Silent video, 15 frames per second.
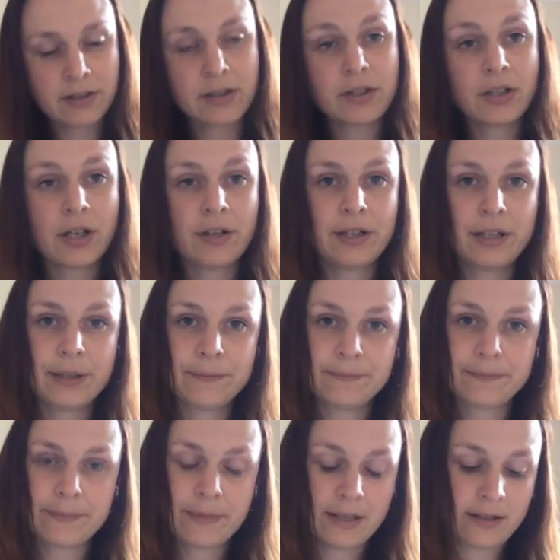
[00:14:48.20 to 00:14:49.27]
show you
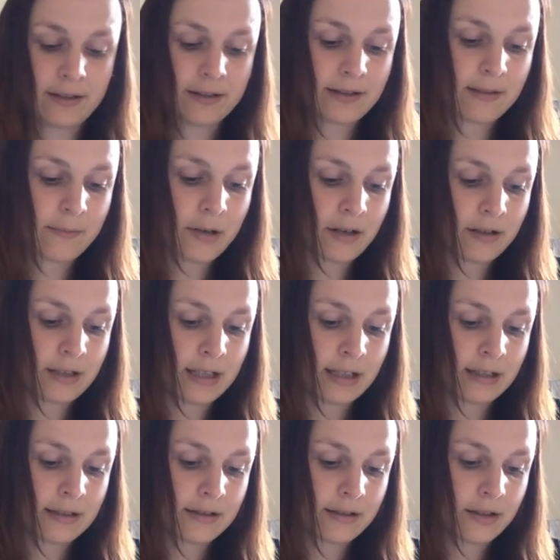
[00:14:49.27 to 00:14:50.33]
some
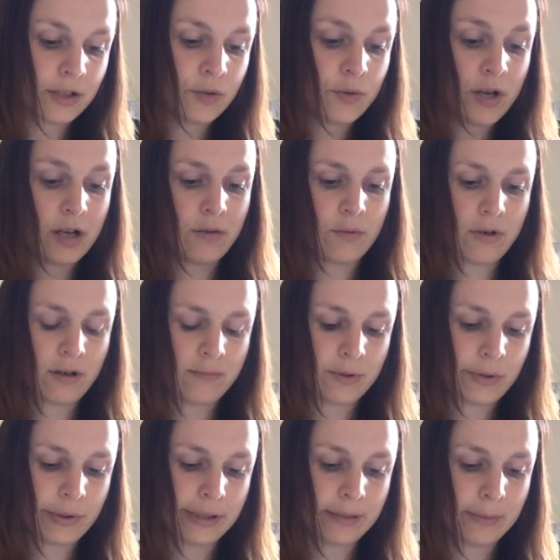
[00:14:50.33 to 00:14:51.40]
Hardanger, so you know what I'm
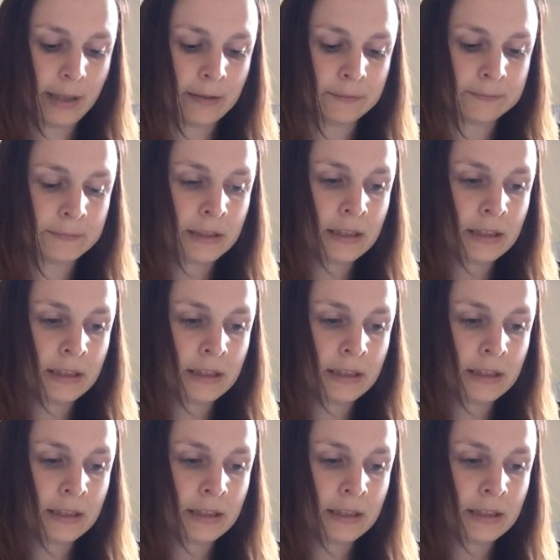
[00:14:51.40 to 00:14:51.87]
talking about.